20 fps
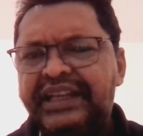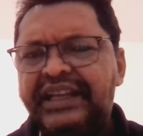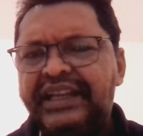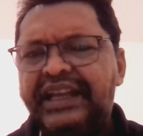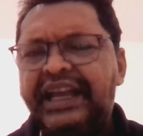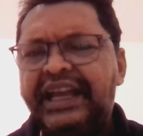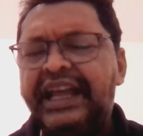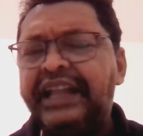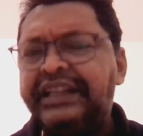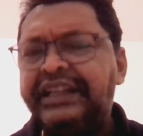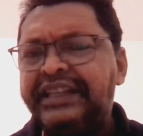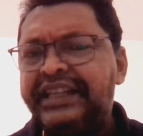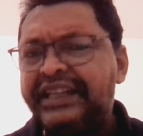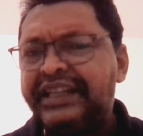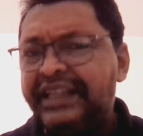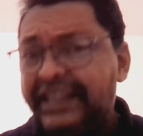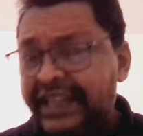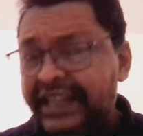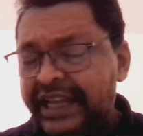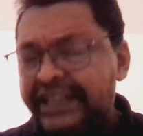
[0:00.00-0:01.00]
And
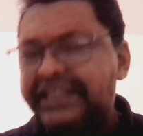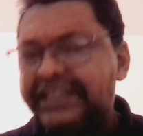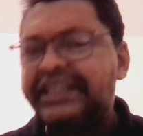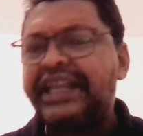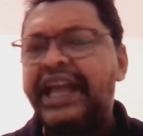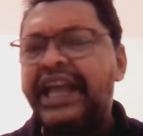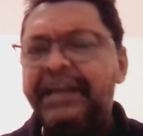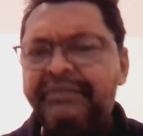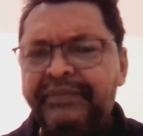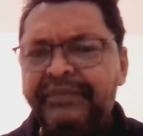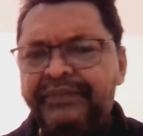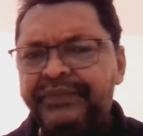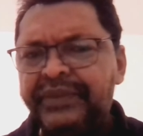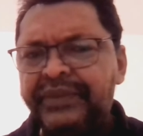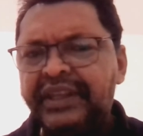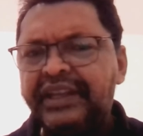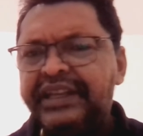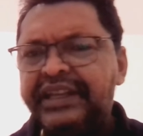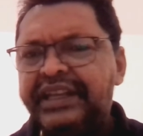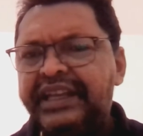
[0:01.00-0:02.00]
next time,
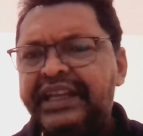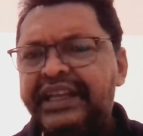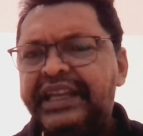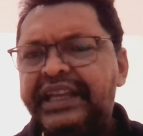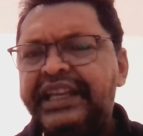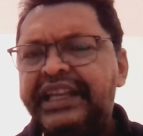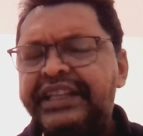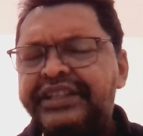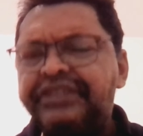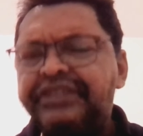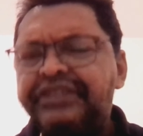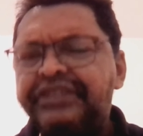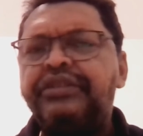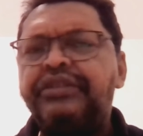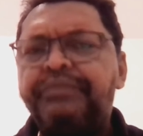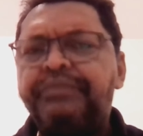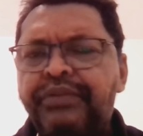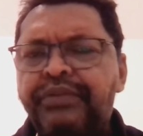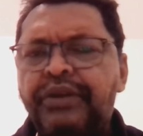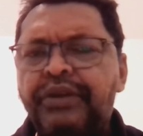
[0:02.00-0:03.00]
it's not
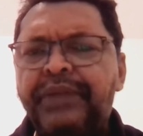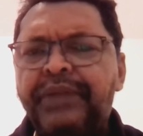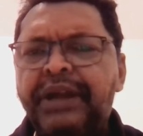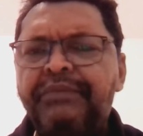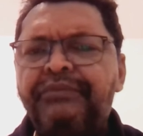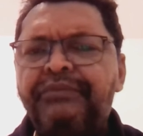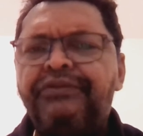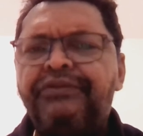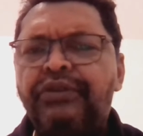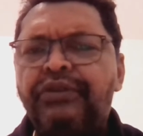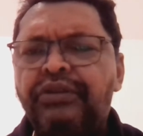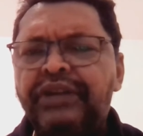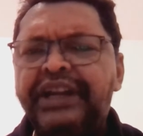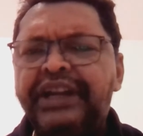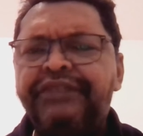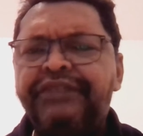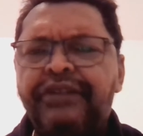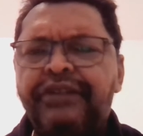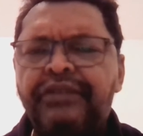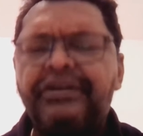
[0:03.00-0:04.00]
a problem
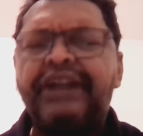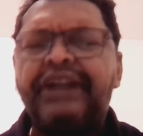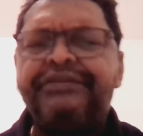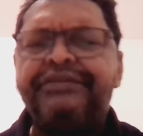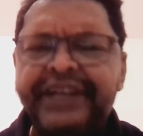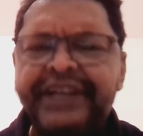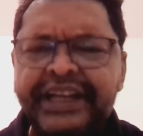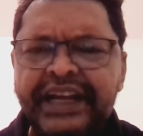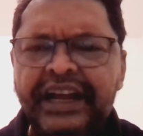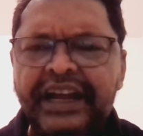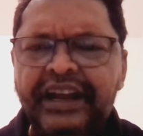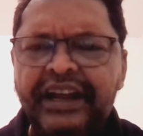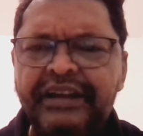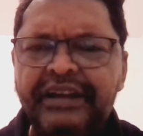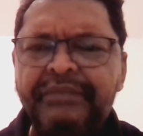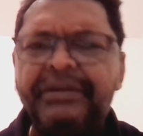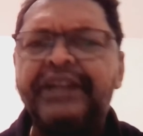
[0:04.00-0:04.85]
only for Africa,